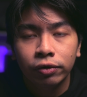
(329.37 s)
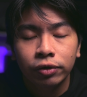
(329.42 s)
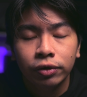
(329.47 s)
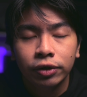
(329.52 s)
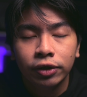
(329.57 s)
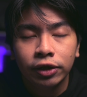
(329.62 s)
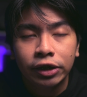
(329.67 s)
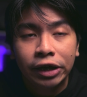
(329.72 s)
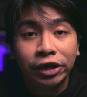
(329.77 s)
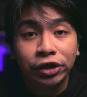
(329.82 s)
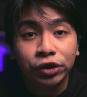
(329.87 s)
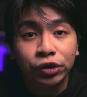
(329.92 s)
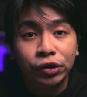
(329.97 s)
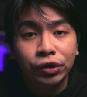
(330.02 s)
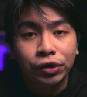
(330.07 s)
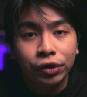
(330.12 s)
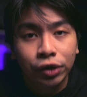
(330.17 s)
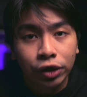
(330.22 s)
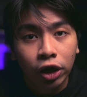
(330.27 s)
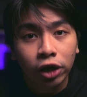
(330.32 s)

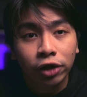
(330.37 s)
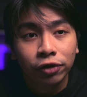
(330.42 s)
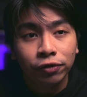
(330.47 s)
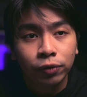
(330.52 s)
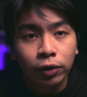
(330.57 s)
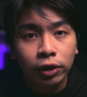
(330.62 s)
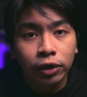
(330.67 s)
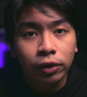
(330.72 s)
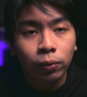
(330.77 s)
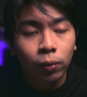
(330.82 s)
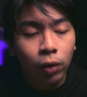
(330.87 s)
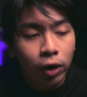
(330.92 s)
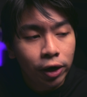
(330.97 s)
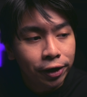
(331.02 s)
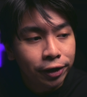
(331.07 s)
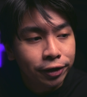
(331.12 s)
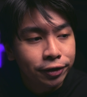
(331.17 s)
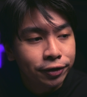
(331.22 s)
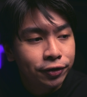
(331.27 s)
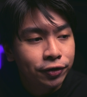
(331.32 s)
schedule a lot of
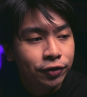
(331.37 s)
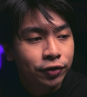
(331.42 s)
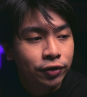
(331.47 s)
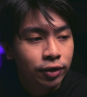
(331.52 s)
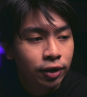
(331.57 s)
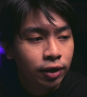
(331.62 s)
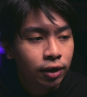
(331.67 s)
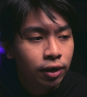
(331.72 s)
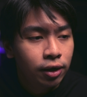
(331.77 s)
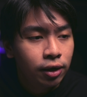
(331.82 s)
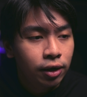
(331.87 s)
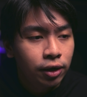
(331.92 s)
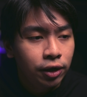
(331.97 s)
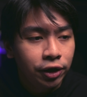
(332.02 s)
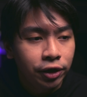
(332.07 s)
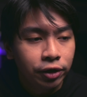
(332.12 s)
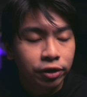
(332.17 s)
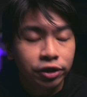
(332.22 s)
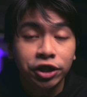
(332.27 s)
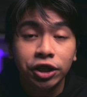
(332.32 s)
one-on-ones.
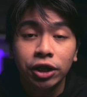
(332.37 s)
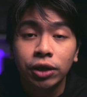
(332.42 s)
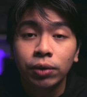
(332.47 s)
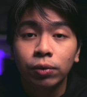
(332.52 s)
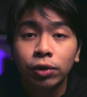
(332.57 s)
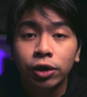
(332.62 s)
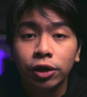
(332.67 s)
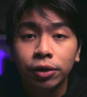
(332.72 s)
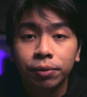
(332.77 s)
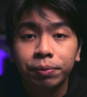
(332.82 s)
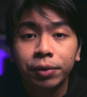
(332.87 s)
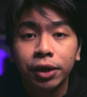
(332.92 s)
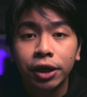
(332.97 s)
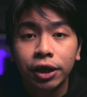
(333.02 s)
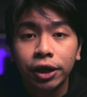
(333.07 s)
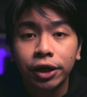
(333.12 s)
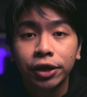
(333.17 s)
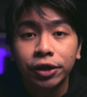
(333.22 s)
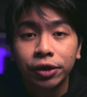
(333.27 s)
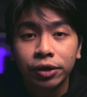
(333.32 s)
He or she would
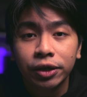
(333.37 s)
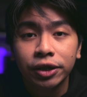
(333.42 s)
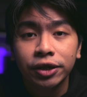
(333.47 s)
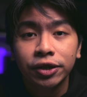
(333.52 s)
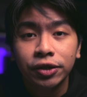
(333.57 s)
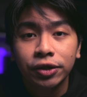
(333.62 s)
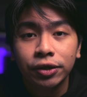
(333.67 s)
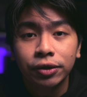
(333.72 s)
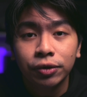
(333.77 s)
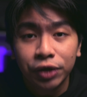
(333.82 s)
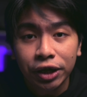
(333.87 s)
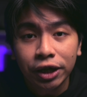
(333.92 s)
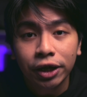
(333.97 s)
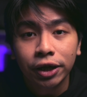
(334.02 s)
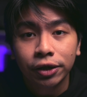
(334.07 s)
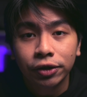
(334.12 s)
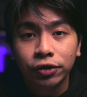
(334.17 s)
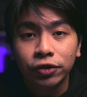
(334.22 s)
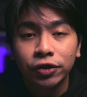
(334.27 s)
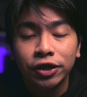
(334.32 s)
be really
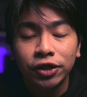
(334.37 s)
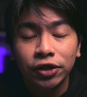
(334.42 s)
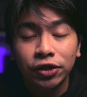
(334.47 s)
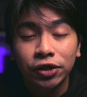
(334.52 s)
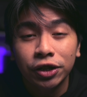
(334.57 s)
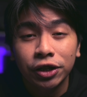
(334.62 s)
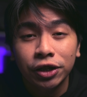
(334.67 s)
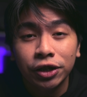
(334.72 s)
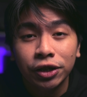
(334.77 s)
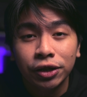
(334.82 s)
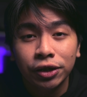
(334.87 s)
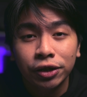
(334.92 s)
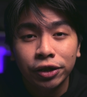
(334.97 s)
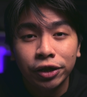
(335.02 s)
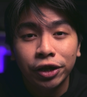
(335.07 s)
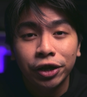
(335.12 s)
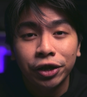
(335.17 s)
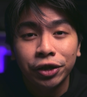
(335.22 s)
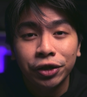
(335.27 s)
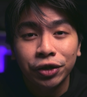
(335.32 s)

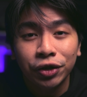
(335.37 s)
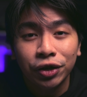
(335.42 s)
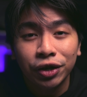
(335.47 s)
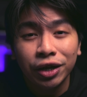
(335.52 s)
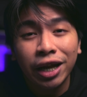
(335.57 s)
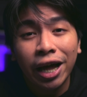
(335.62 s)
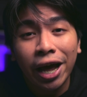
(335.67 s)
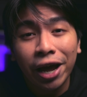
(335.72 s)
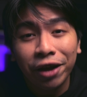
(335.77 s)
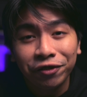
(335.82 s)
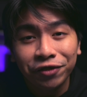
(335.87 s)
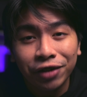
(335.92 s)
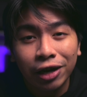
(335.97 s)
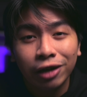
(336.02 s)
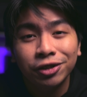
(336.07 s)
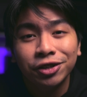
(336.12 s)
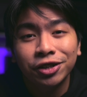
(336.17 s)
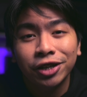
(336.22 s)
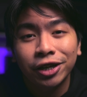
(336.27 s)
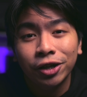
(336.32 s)
interested in your life
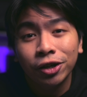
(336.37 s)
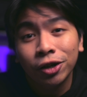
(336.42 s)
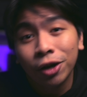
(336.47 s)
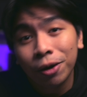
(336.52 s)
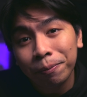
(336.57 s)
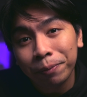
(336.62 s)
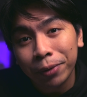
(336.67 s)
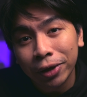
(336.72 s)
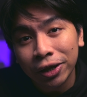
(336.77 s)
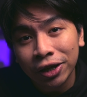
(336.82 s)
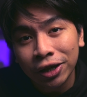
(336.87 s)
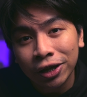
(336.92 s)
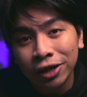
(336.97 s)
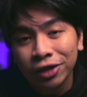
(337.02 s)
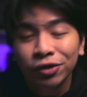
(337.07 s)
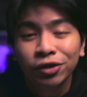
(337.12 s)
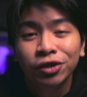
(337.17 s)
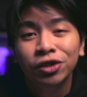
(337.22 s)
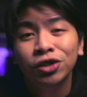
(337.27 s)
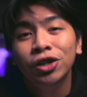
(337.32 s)
outside the company.
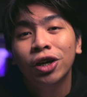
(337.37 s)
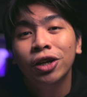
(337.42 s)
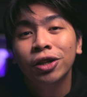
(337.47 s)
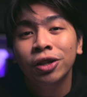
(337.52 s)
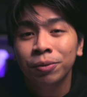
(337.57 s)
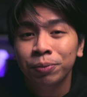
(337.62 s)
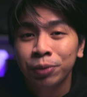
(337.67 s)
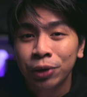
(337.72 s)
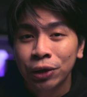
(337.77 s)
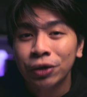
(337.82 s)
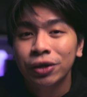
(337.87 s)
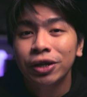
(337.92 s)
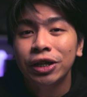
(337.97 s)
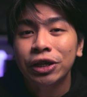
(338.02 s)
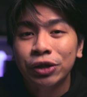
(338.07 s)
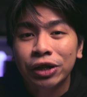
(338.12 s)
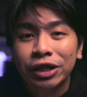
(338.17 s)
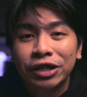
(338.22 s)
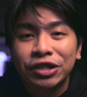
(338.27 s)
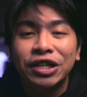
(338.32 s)
So it's not a purely
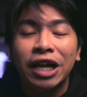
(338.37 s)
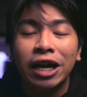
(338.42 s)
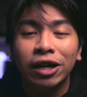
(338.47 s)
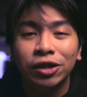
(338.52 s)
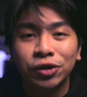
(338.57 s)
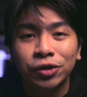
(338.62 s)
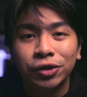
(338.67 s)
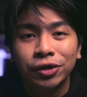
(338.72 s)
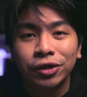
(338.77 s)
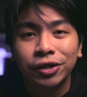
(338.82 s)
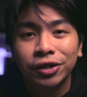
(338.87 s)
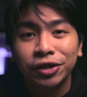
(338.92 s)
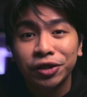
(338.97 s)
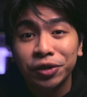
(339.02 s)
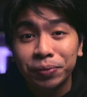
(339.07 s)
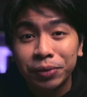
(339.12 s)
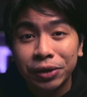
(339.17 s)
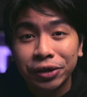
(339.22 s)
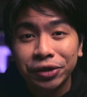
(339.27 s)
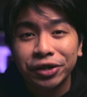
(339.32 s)
transactional
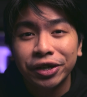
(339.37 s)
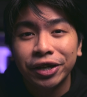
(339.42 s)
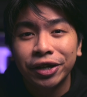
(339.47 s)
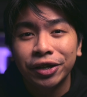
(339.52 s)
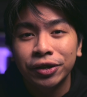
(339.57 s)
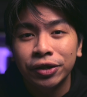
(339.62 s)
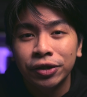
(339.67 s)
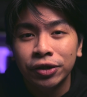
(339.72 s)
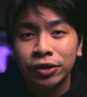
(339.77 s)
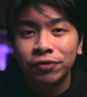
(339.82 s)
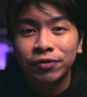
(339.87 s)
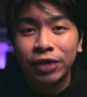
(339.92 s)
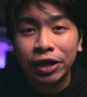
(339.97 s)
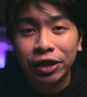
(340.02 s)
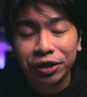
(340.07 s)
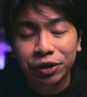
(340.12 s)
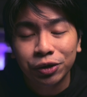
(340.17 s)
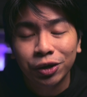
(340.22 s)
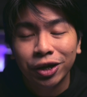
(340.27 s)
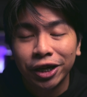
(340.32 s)
experience,
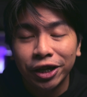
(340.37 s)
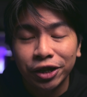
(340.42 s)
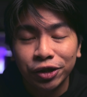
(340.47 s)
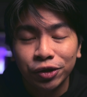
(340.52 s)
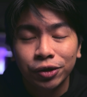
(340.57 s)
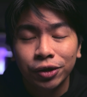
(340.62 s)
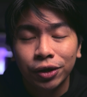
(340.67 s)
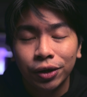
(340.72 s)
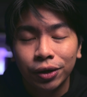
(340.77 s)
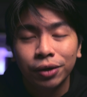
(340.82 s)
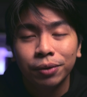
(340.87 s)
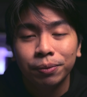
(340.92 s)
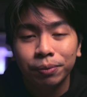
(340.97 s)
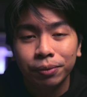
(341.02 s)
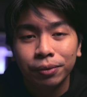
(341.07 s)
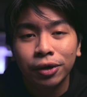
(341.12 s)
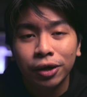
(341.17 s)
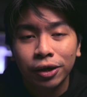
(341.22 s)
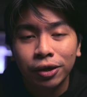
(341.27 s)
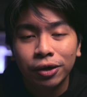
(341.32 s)
very relational,
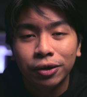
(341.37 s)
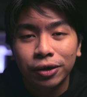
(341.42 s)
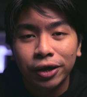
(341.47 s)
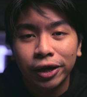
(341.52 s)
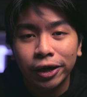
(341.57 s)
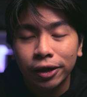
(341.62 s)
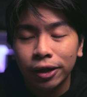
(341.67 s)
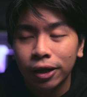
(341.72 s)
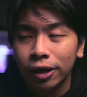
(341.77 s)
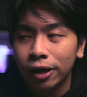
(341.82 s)
right?